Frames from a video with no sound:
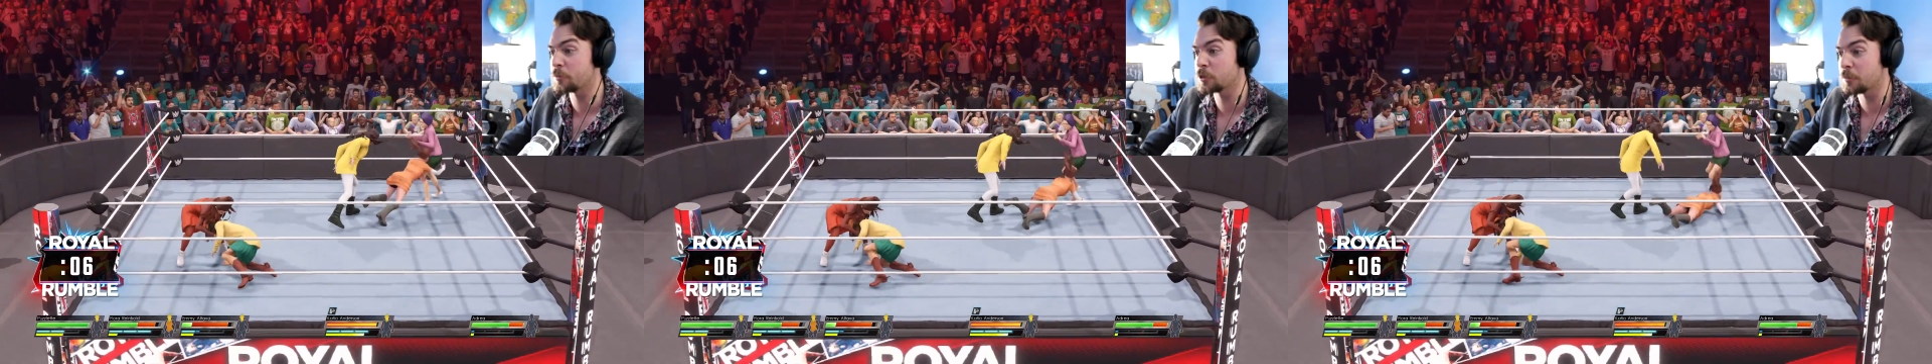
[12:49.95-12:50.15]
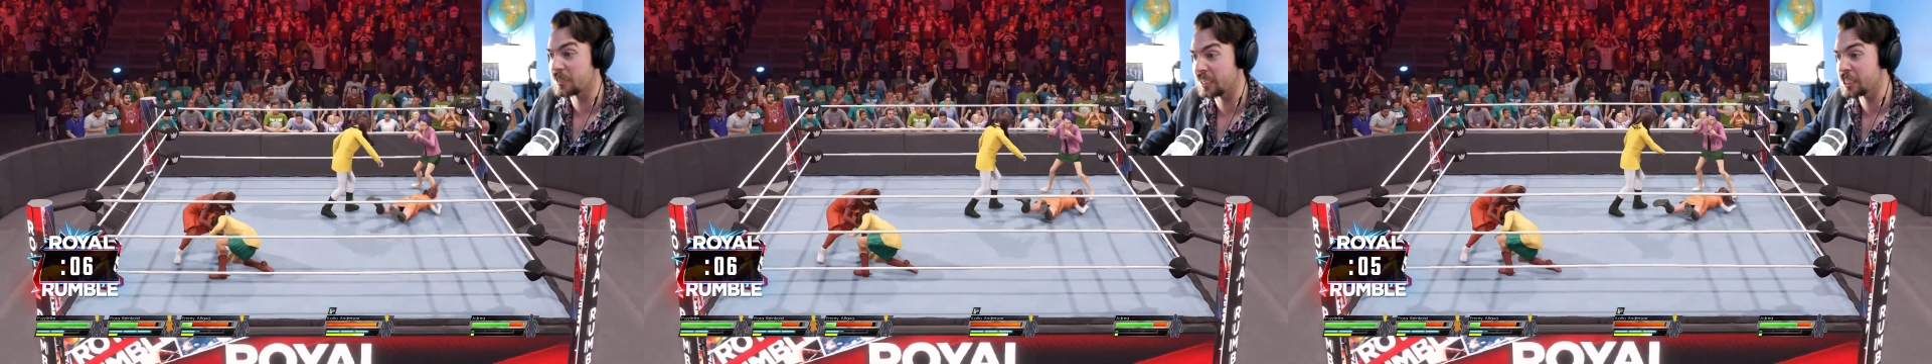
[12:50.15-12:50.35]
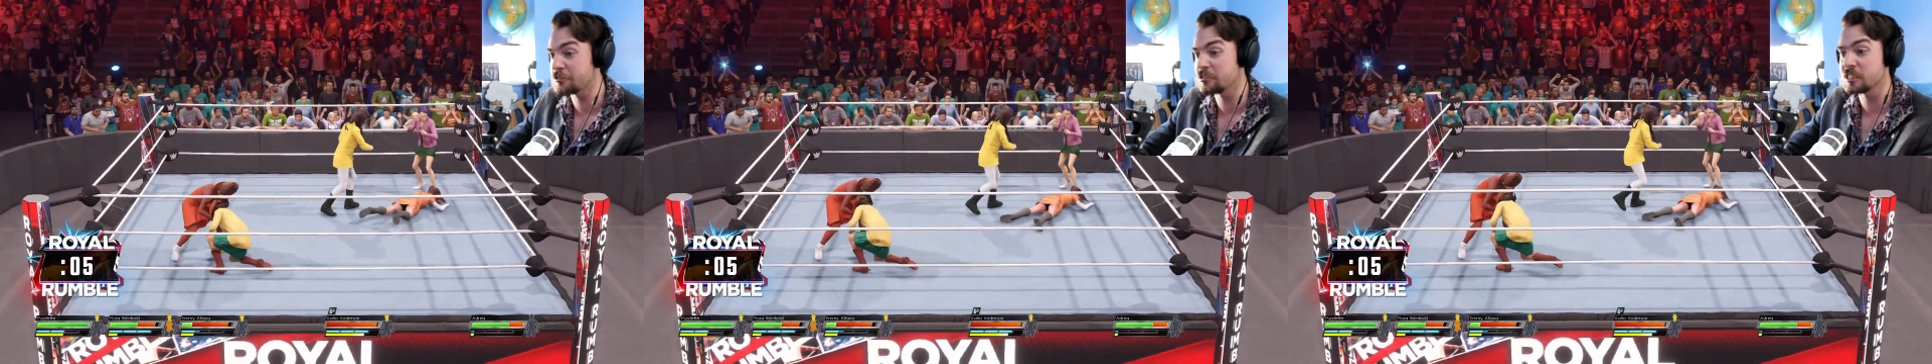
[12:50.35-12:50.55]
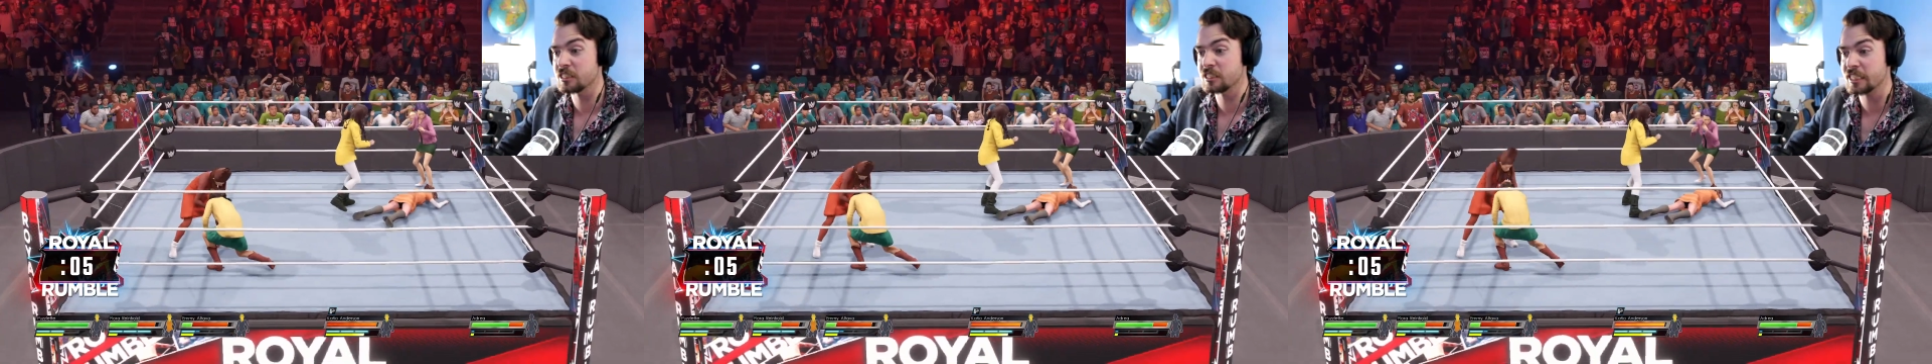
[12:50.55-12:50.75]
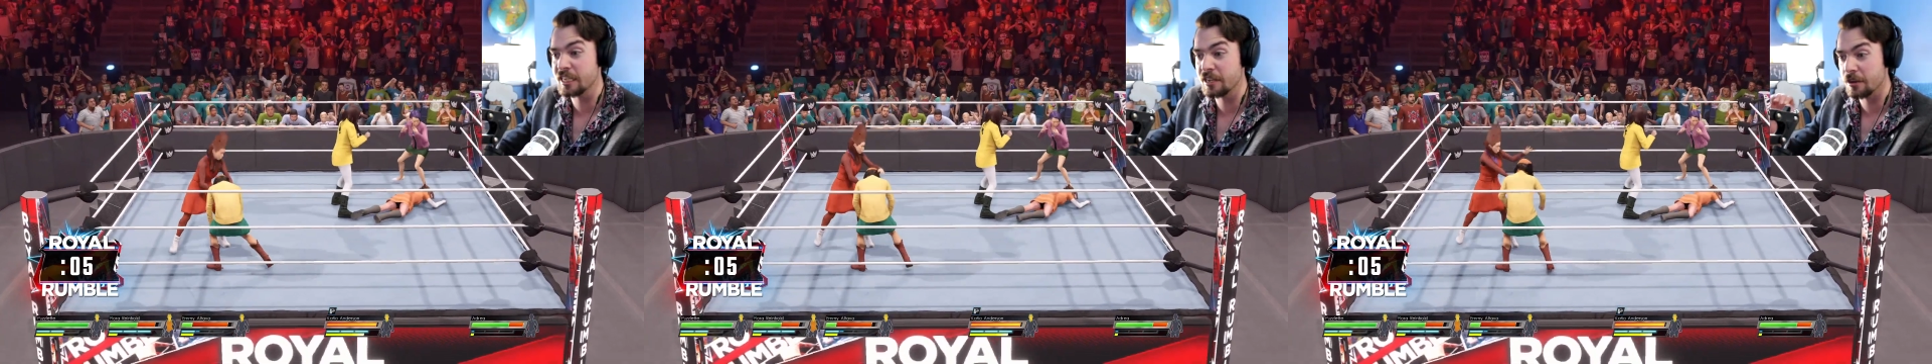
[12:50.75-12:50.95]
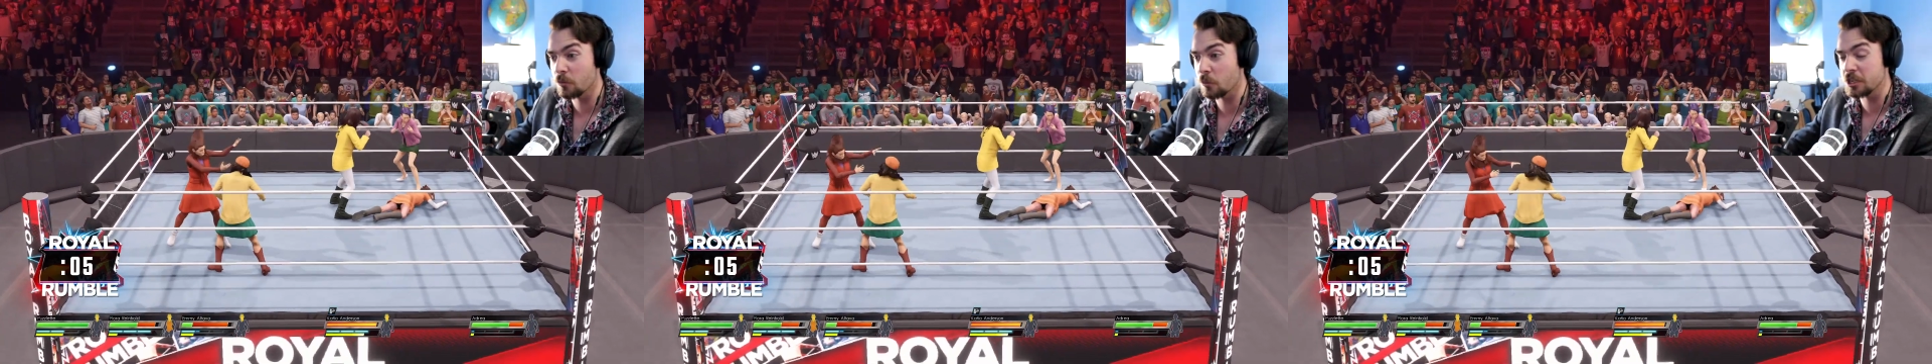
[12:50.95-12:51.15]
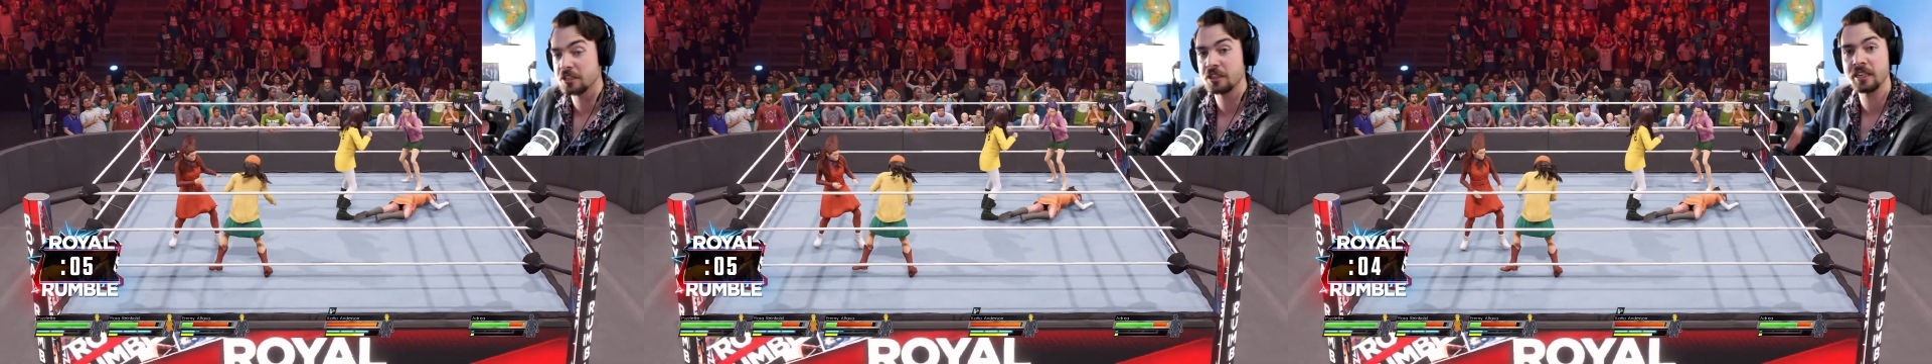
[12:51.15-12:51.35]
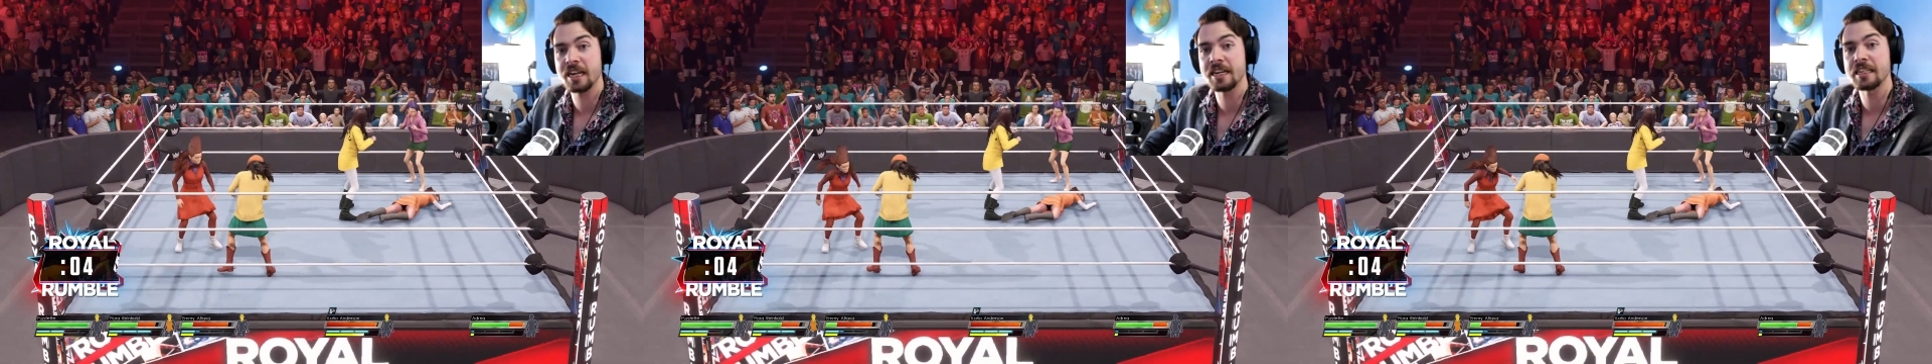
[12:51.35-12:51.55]
So it'll be interesting to see which of
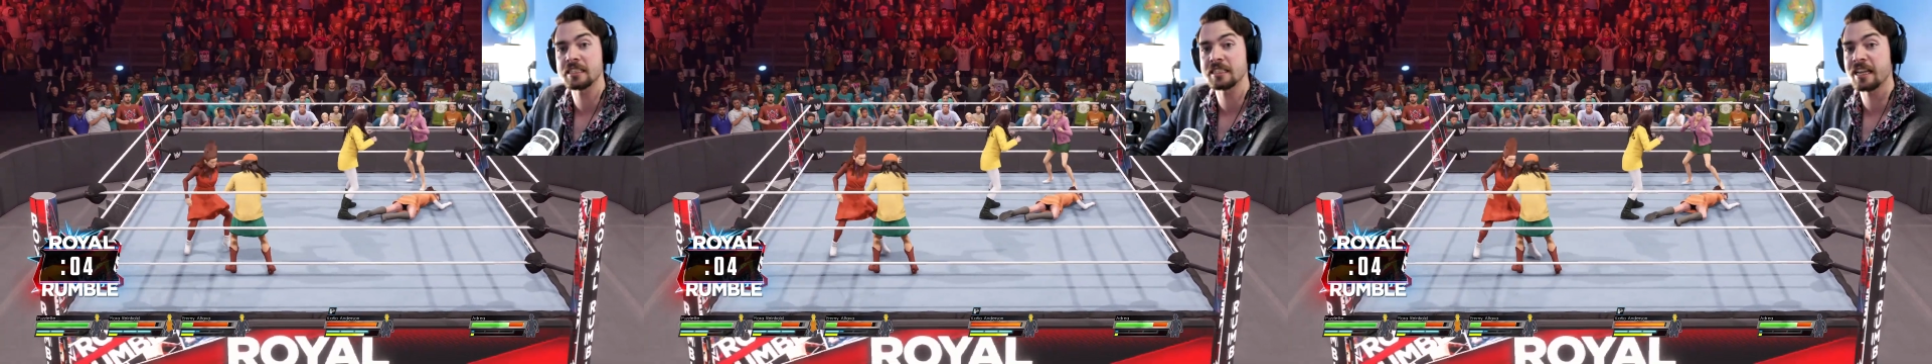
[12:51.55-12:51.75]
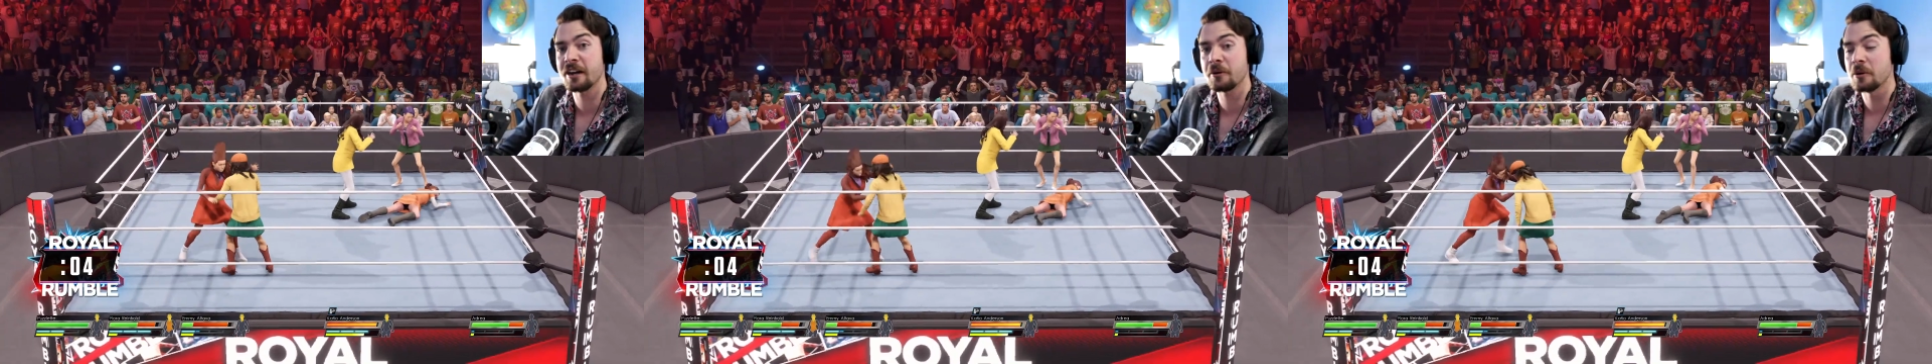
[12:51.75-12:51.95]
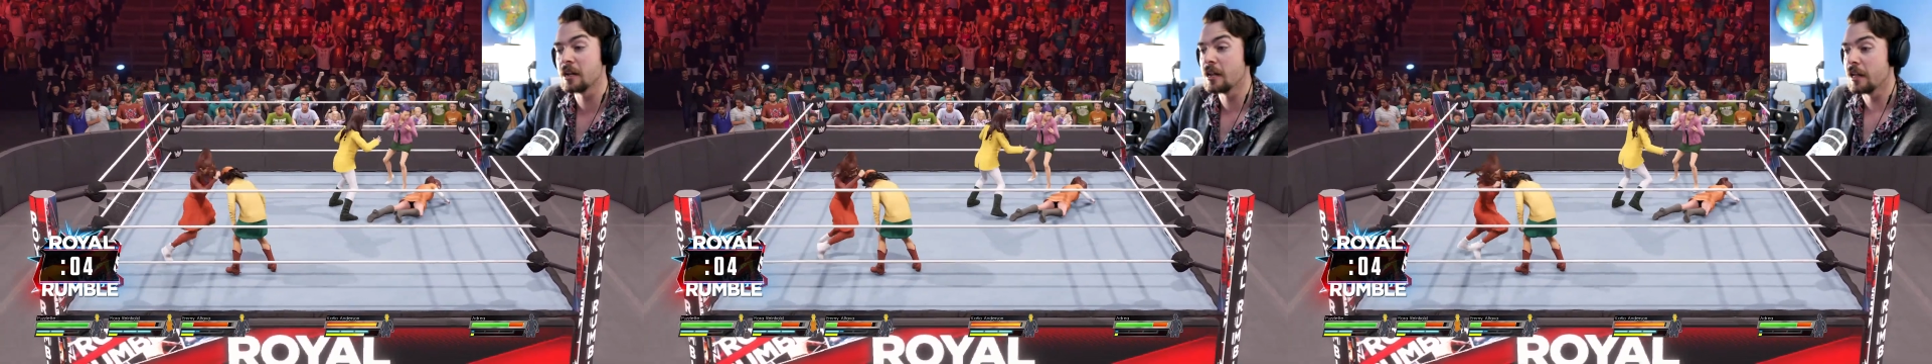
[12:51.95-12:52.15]
the ladies now